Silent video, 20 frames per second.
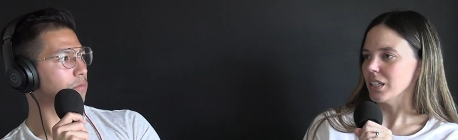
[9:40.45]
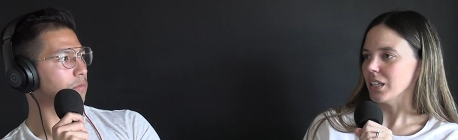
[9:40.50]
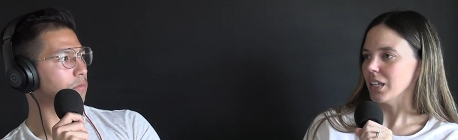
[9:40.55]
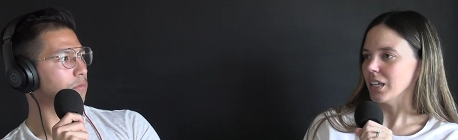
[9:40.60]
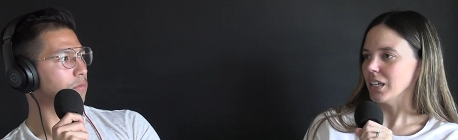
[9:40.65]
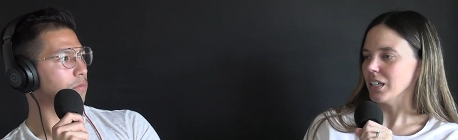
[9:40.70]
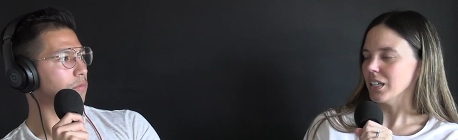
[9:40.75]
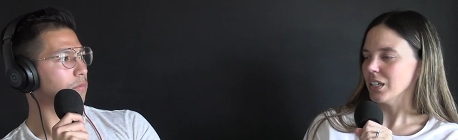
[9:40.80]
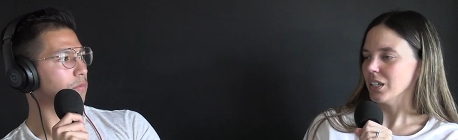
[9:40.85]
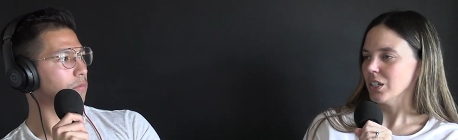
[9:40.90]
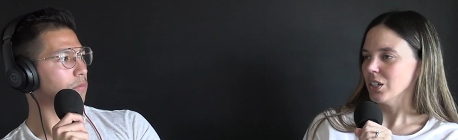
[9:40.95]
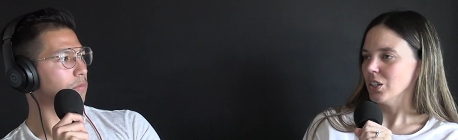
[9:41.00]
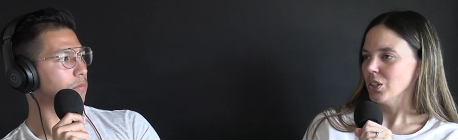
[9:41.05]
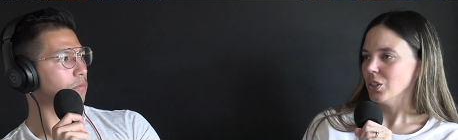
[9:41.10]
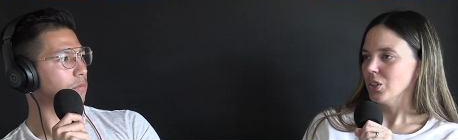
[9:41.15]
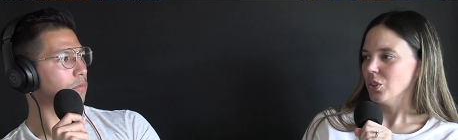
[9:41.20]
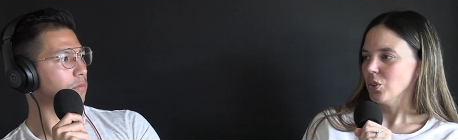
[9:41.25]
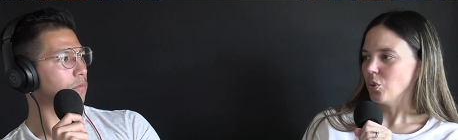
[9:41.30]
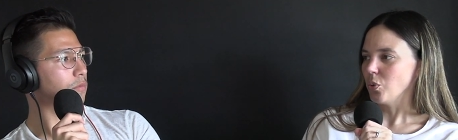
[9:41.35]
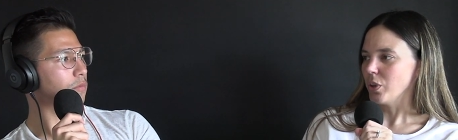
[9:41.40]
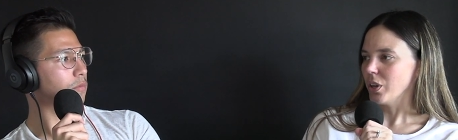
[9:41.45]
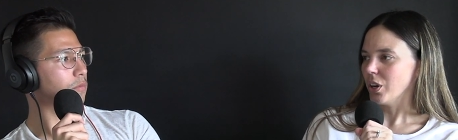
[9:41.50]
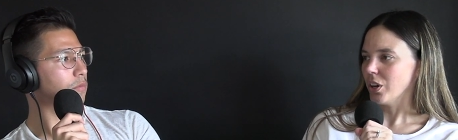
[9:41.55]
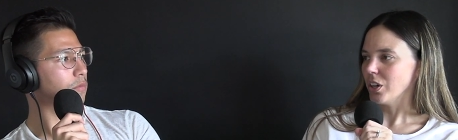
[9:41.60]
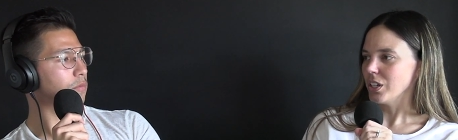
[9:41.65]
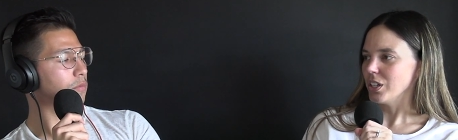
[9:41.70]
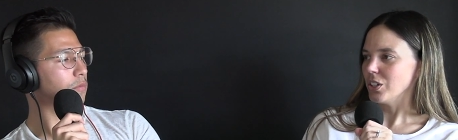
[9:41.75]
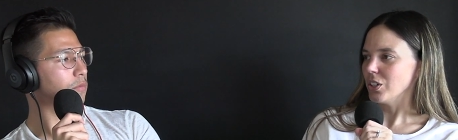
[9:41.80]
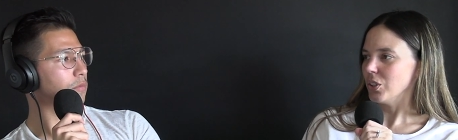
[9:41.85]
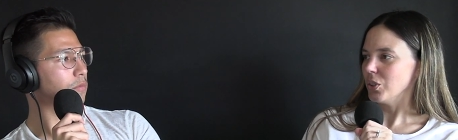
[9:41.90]
Speaker 1: like we
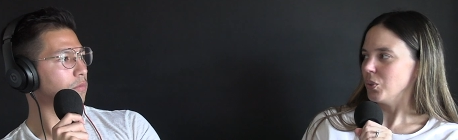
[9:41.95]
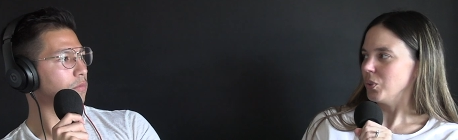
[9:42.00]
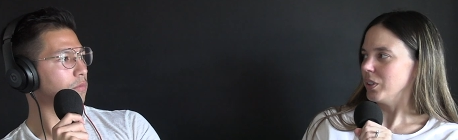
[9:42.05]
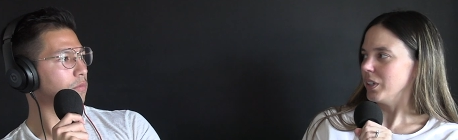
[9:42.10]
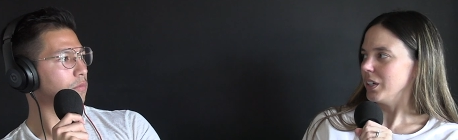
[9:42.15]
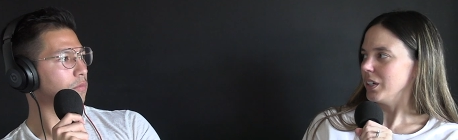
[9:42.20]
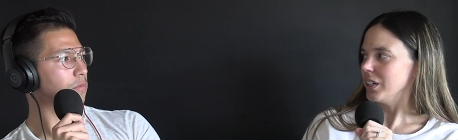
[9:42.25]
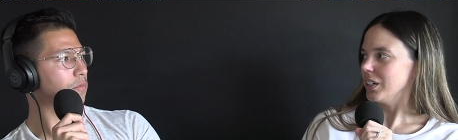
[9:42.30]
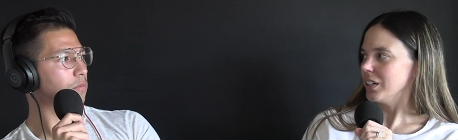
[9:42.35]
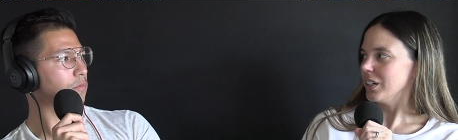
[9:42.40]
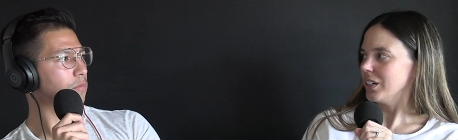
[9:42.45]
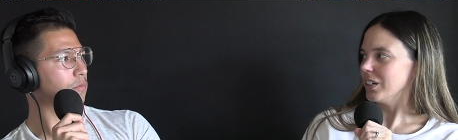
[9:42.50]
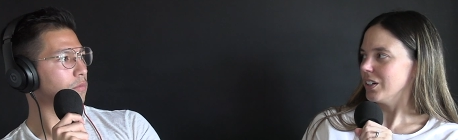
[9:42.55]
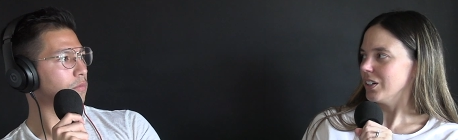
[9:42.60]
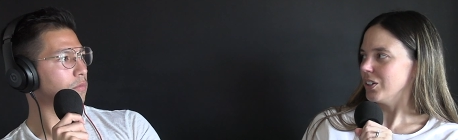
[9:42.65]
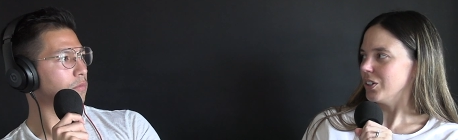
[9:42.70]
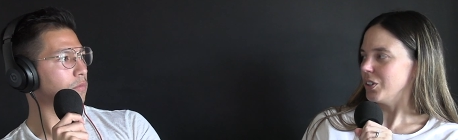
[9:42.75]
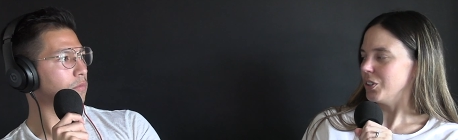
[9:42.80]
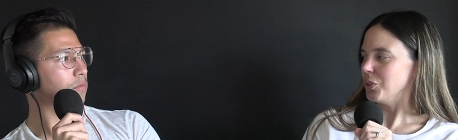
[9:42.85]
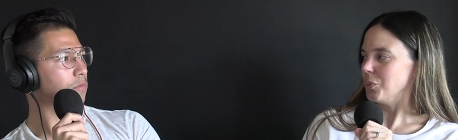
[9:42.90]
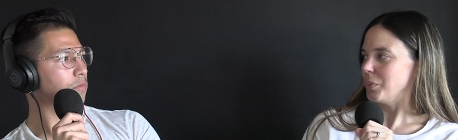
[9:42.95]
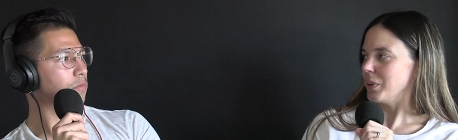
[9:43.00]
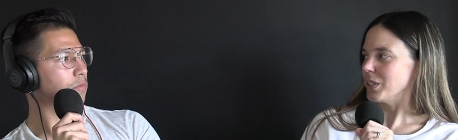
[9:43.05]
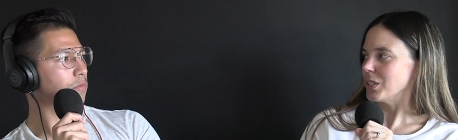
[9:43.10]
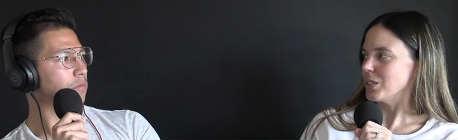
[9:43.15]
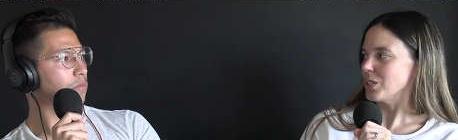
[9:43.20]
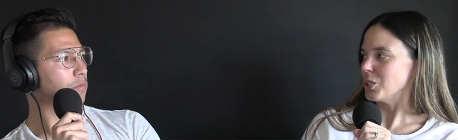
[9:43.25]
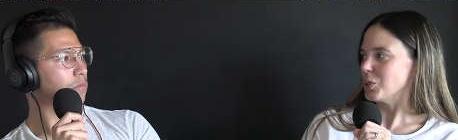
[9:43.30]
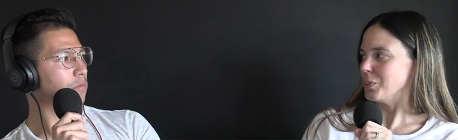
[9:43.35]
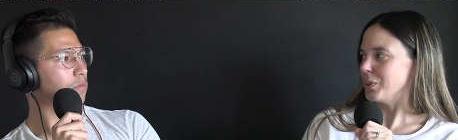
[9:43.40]
already know like all the best
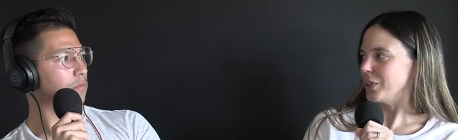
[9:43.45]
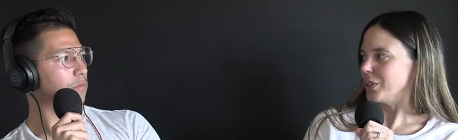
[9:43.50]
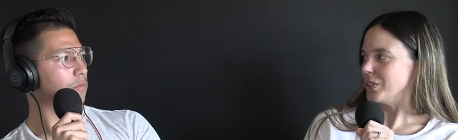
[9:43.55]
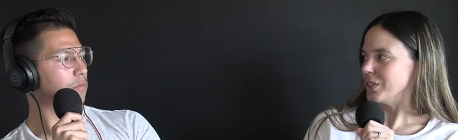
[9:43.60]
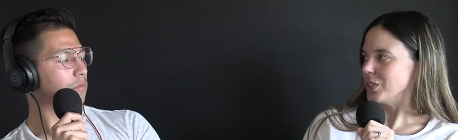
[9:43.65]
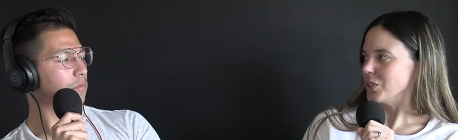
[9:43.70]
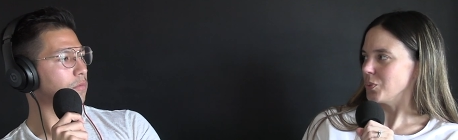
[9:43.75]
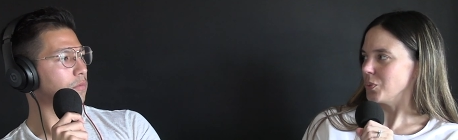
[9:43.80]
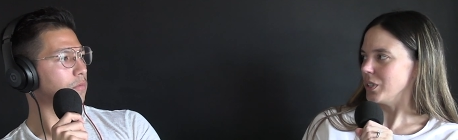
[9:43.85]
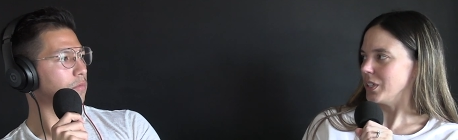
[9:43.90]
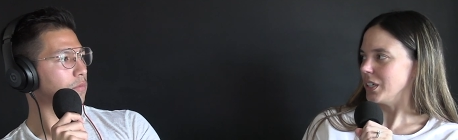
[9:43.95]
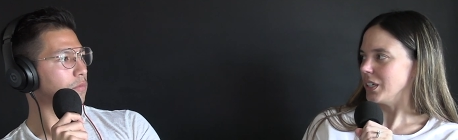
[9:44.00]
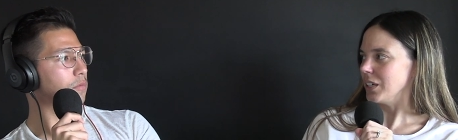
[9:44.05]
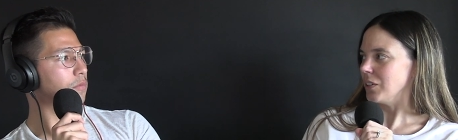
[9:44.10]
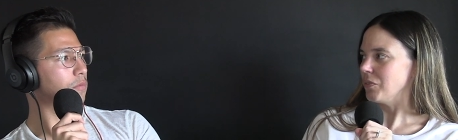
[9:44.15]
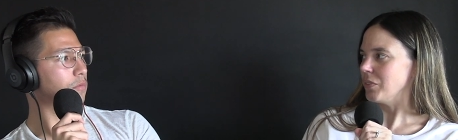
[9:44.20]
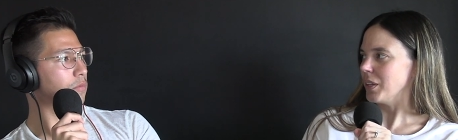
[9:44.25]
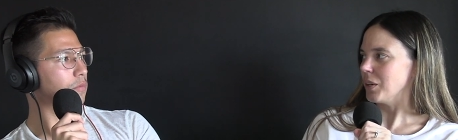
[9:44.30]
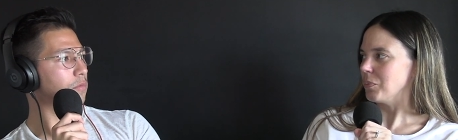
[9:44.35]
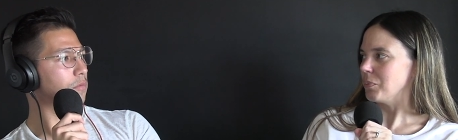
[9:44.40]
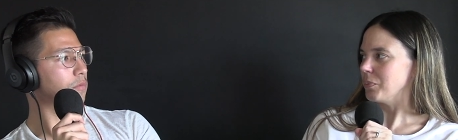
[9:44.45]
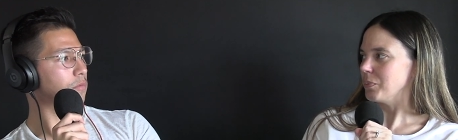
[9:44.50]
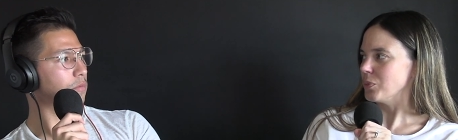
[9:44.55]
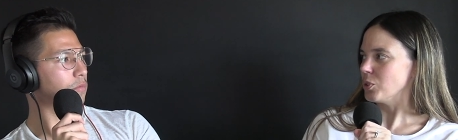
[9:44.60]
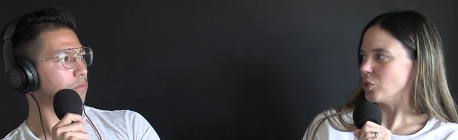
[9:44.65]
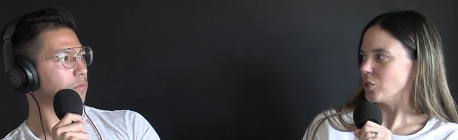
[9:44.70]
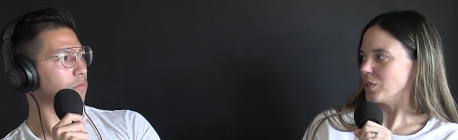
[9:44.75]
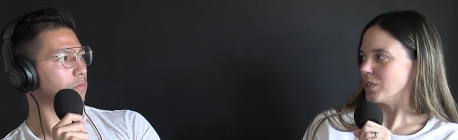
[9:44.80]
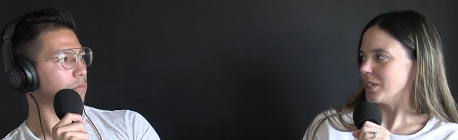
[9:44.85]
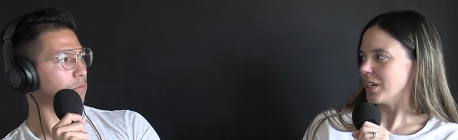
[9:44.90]
experiences we can give them
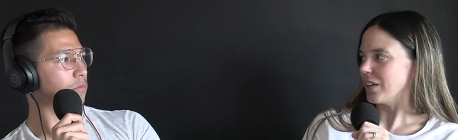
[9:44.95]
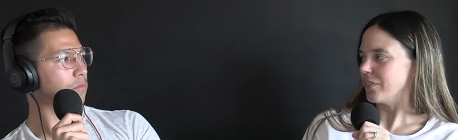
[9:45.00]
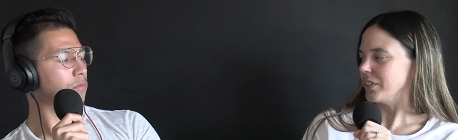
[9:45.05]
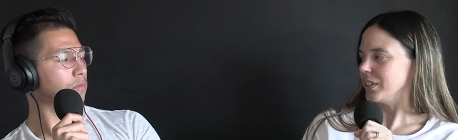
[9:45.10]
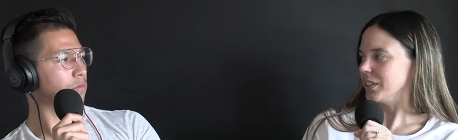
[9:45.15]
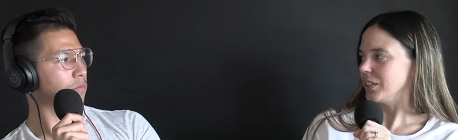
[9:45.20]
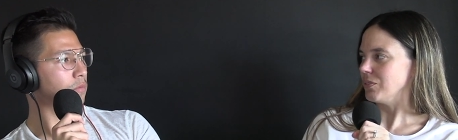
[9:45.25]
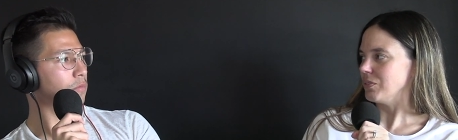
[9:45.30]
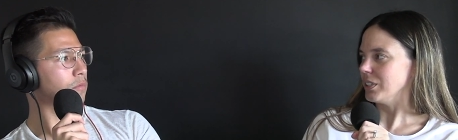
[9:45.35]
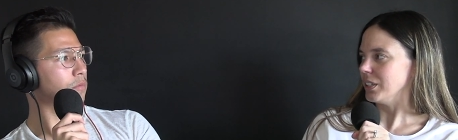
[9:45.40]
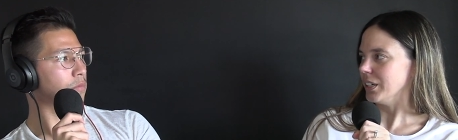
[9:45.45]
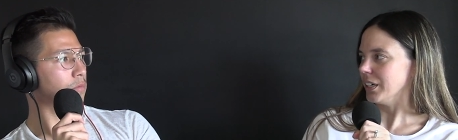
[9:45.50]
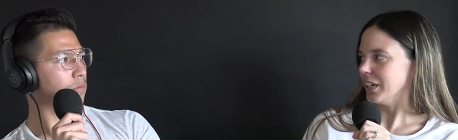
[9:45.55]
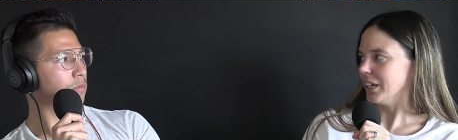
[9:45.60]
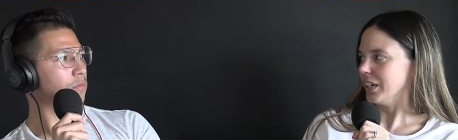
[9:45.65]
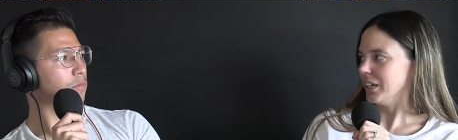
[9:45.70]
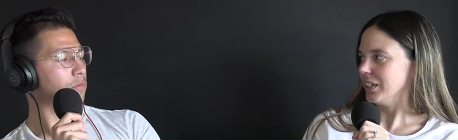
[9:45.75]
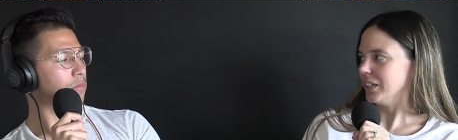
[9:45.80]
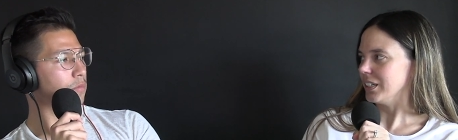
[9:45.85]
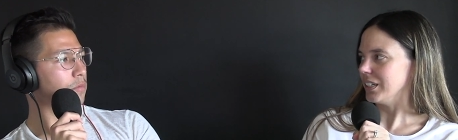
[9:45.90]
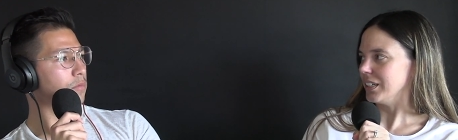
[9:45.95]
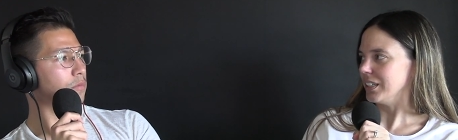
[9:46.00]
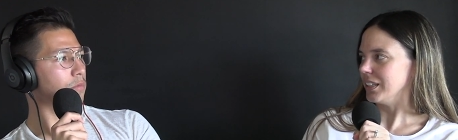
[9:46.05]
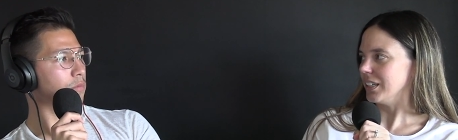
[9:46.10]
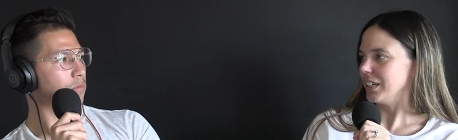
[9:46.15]
just having lived here. And